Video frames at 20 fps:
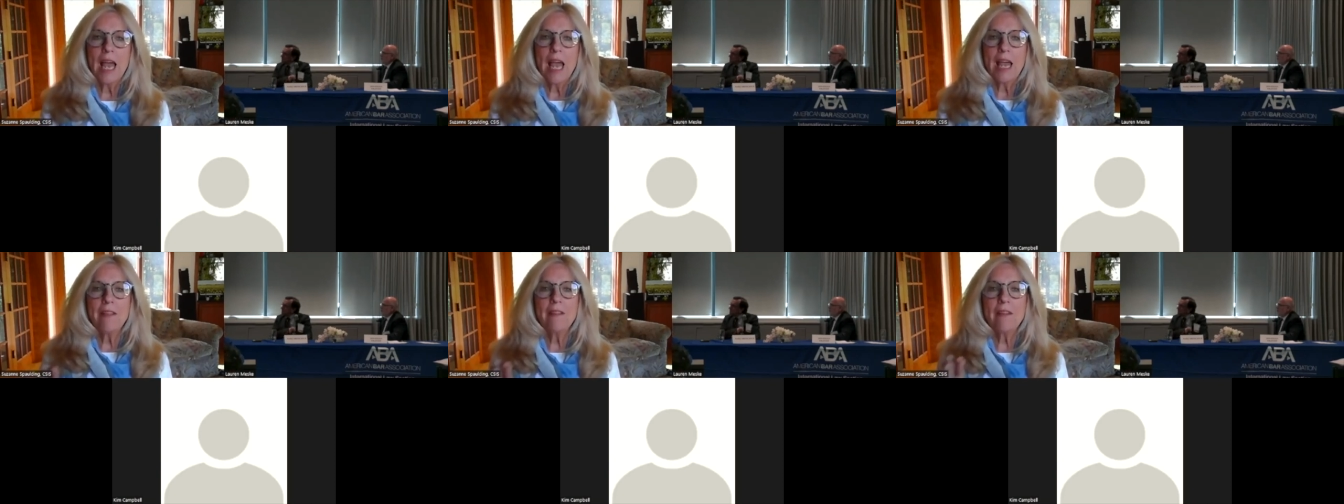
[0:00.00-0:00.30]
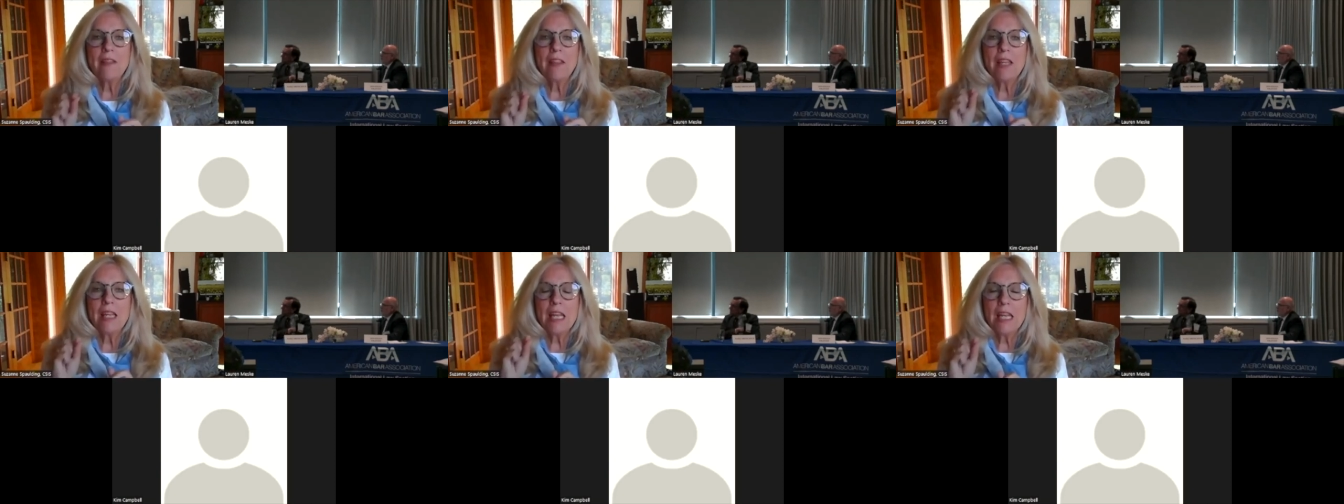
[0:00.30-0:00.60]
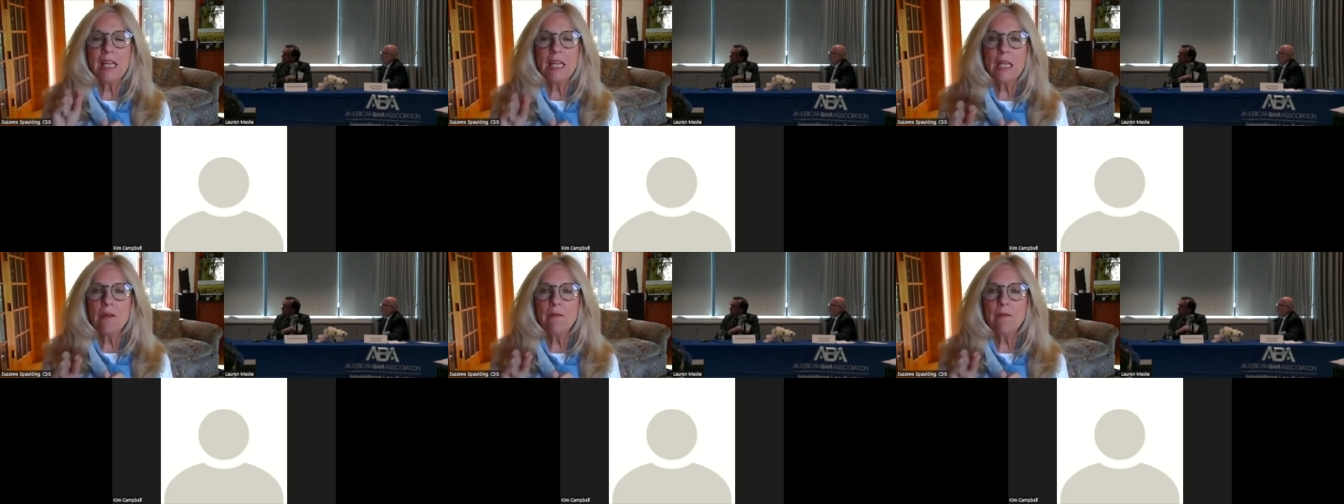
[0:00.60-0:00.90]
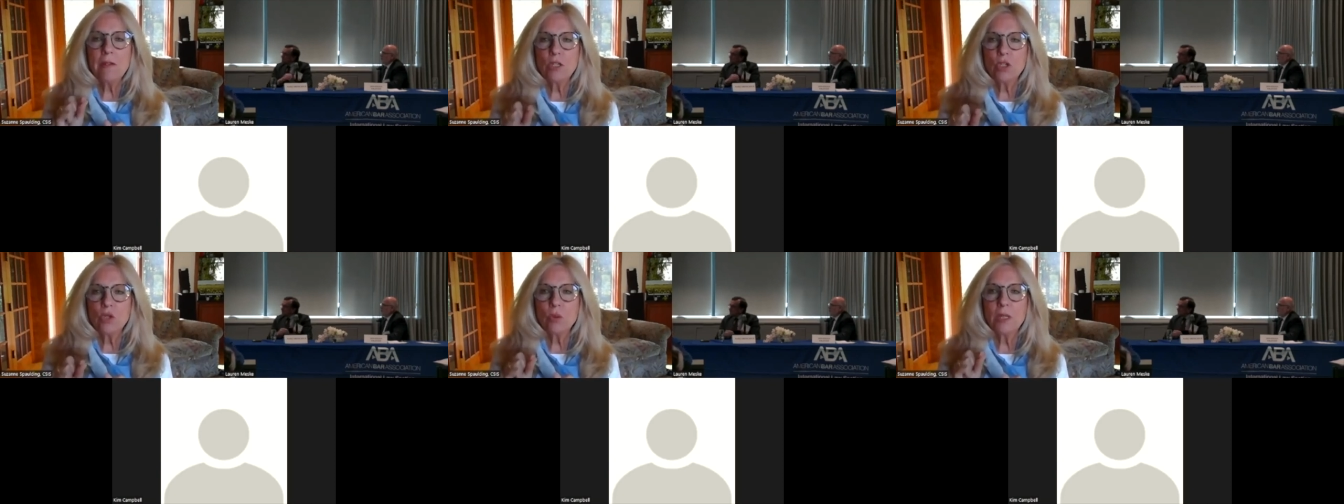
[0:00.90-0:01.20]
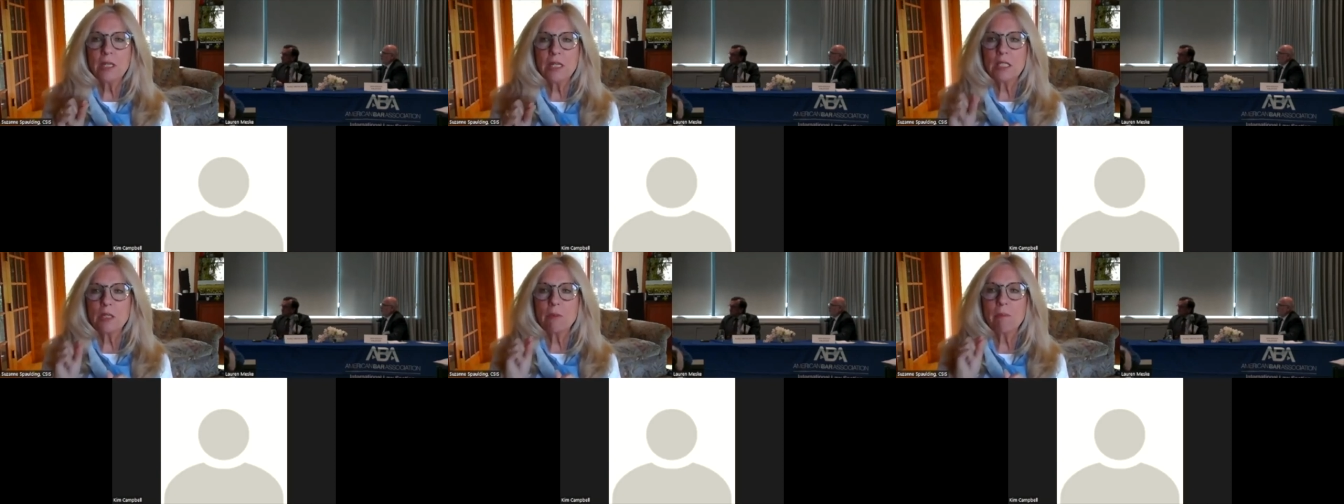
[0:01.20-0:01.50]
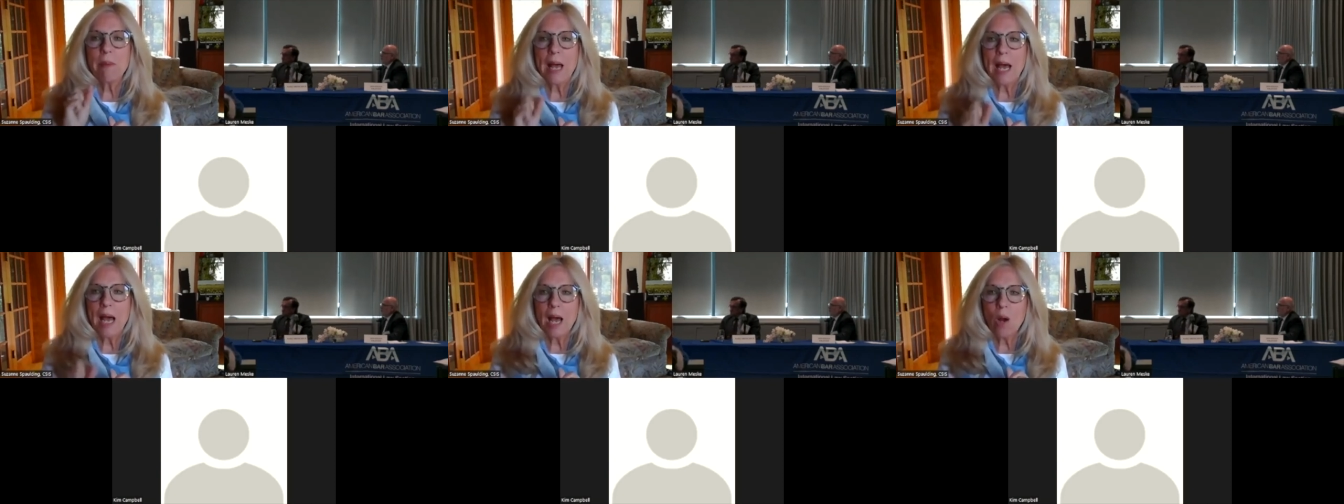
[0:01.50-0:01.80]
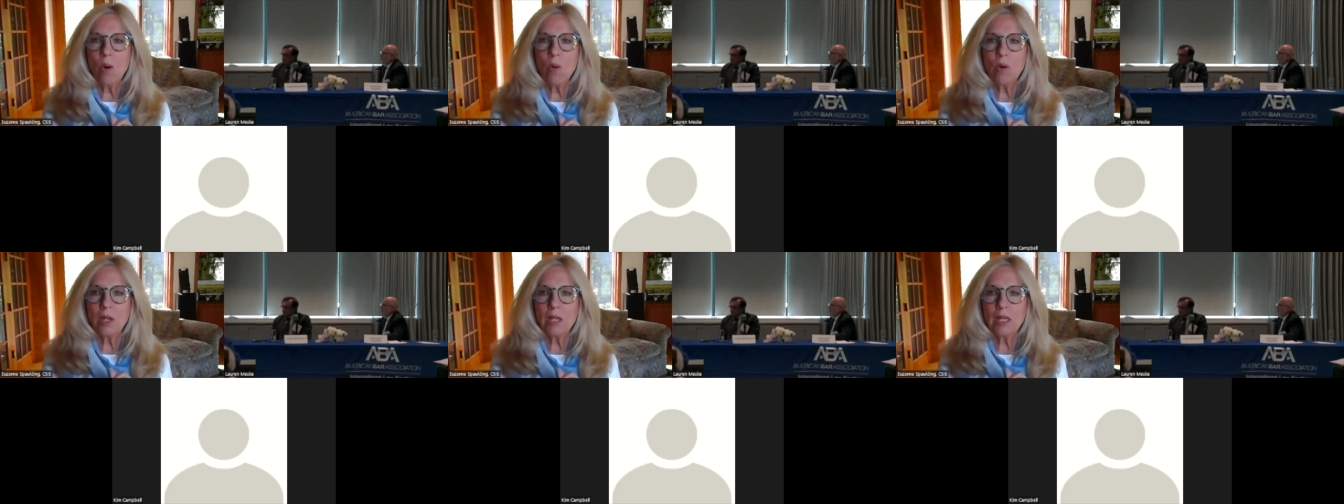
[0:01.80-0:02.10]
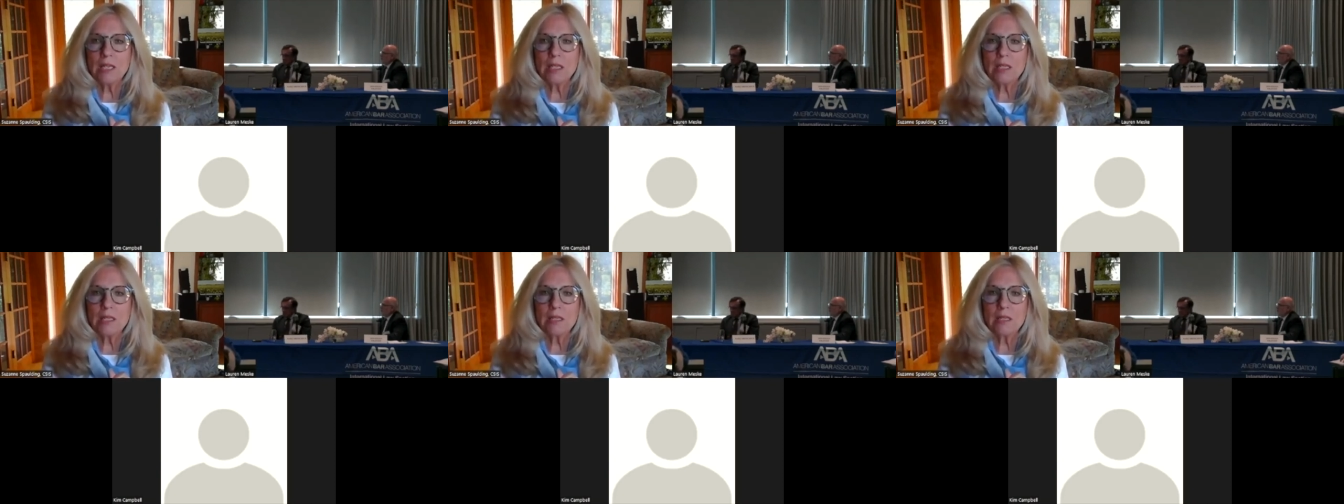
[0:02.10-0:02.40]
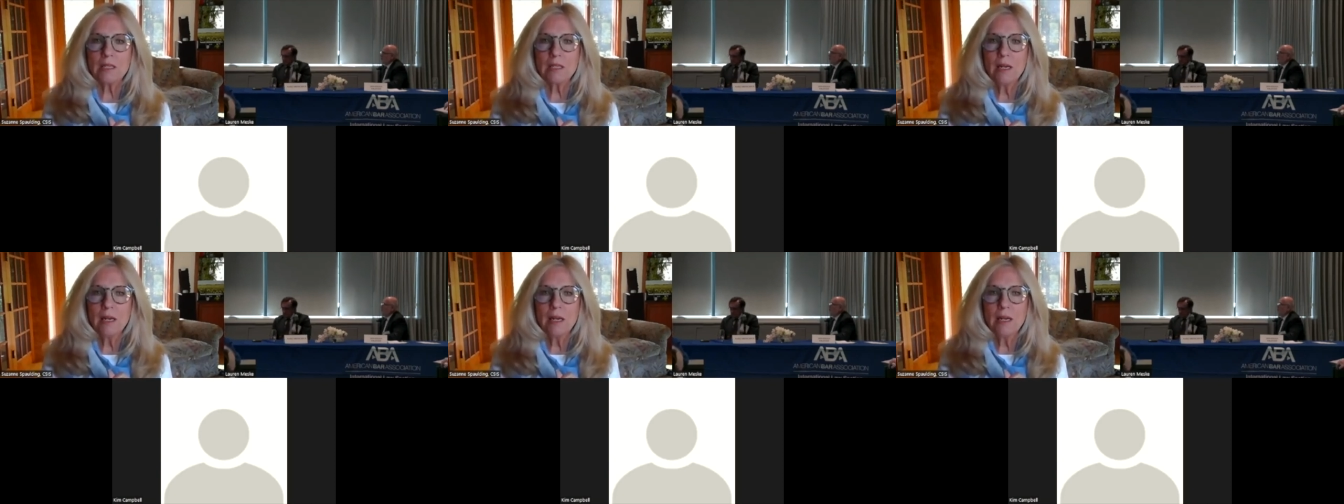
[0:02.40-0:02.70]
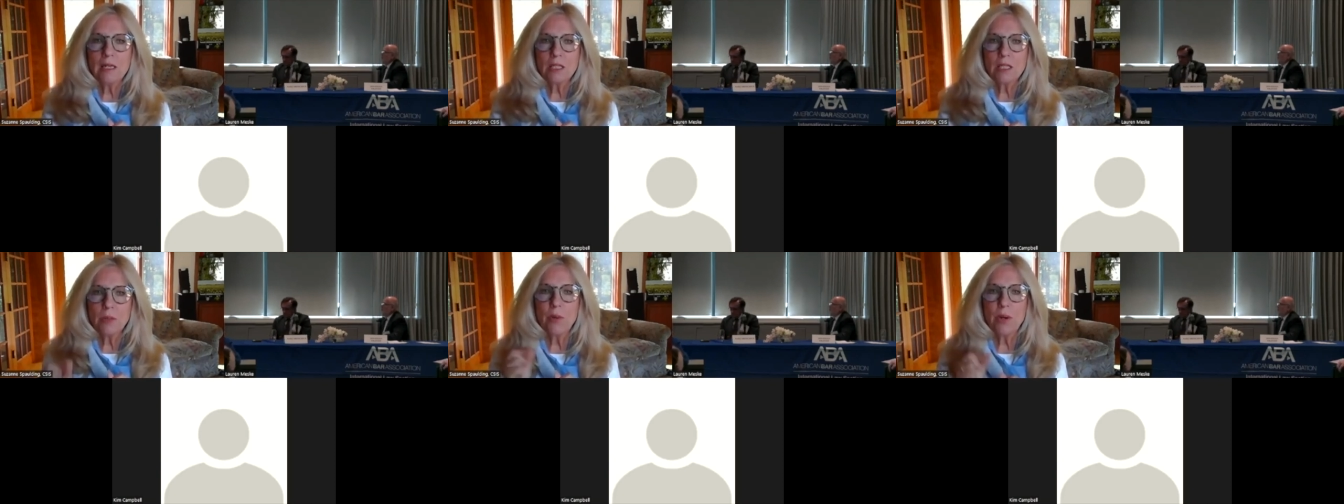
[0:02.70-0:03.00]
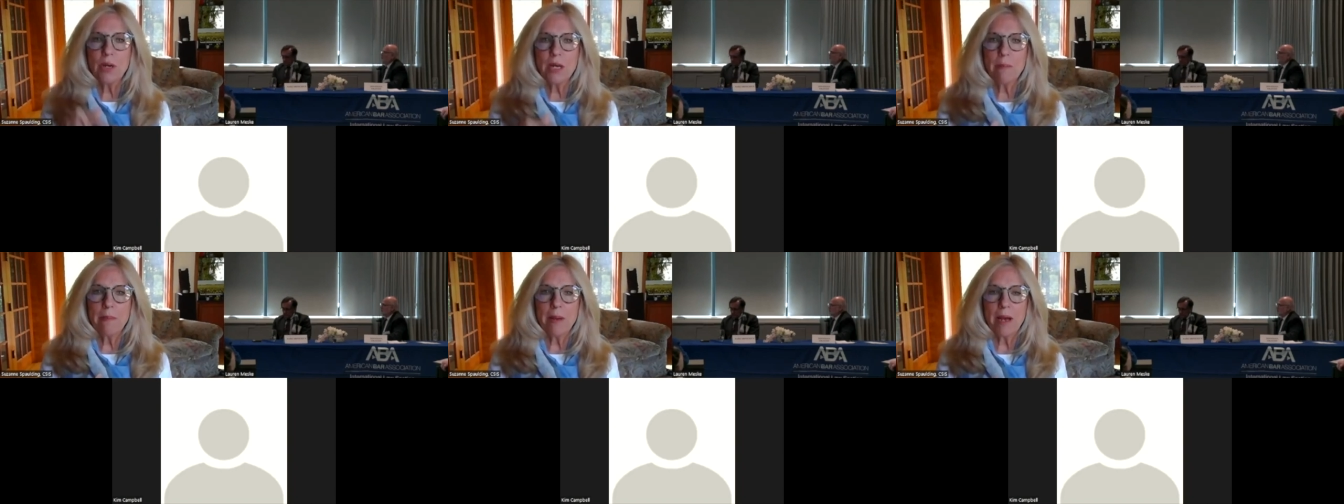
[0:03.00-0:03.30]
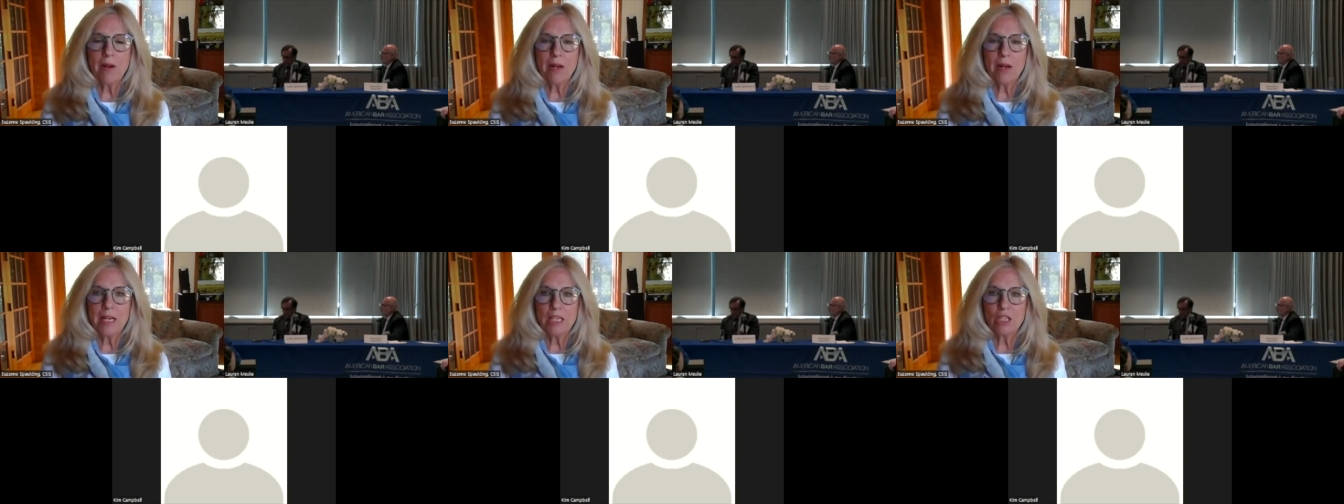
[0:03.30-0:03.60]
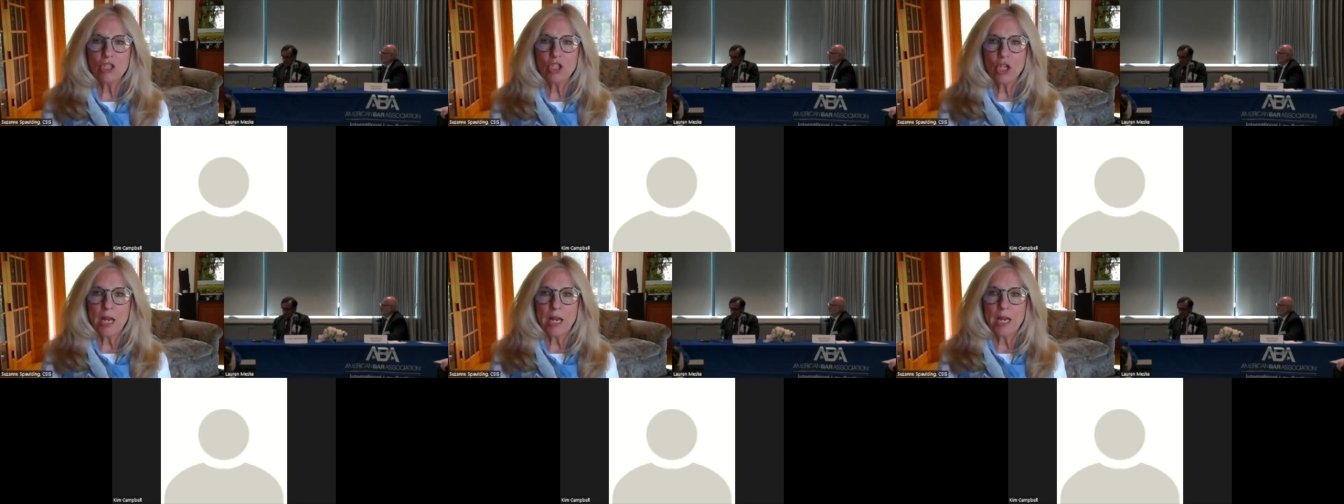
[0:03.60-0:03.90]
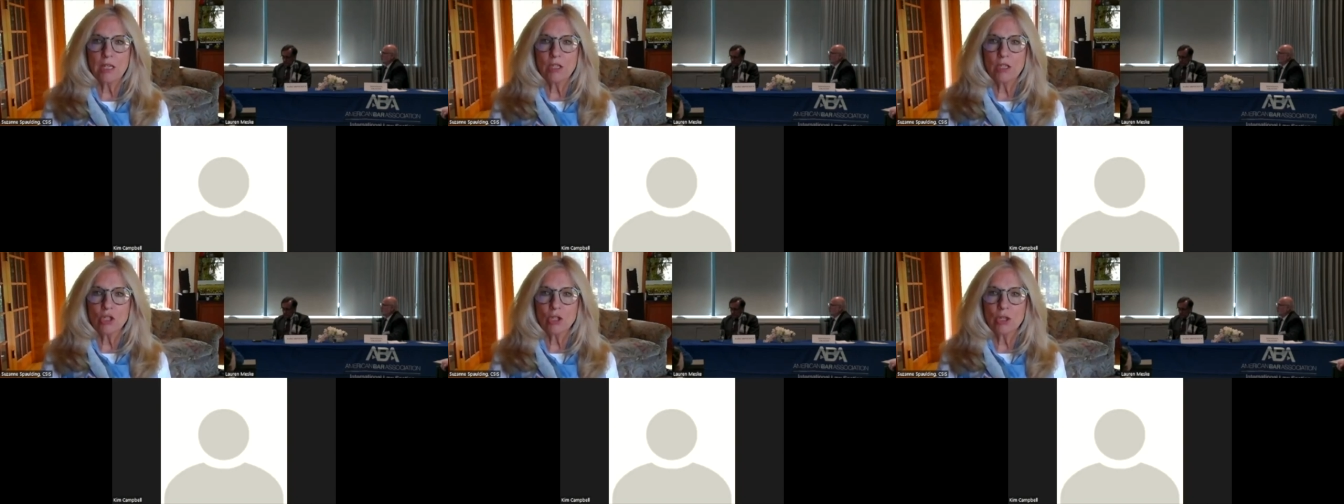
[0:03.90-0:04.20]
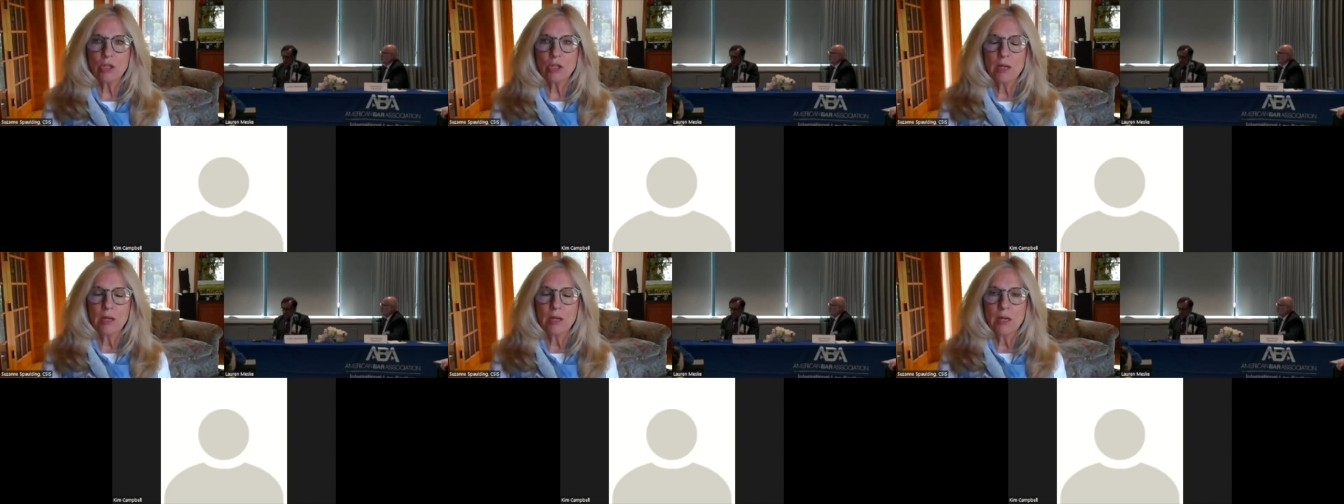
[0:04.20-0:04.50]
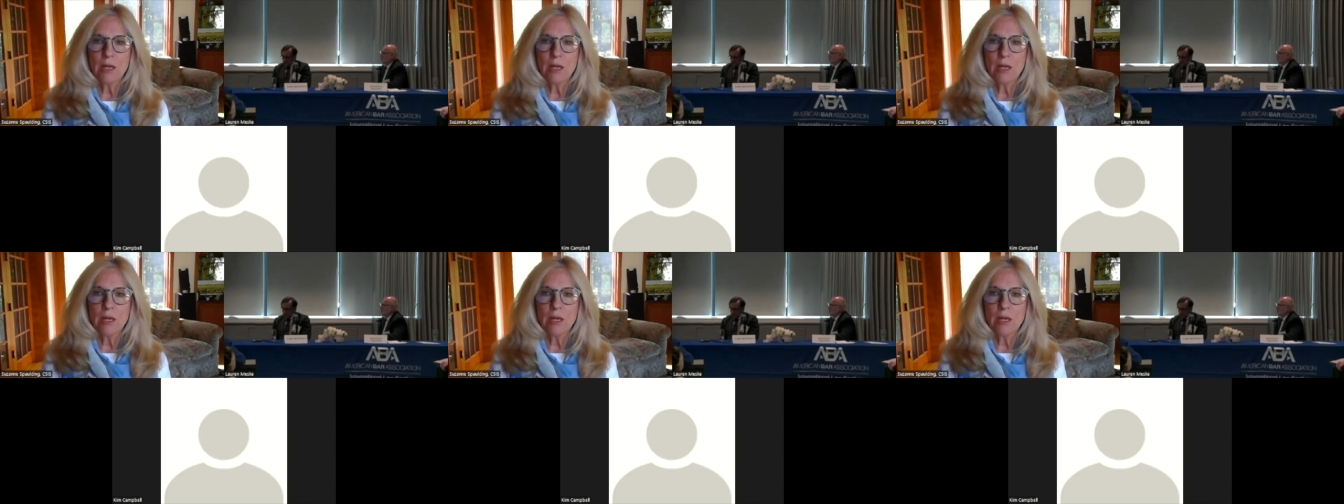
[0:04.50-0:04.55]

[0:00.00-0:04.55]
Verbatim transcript: and that the individual is powerless to bring about any change.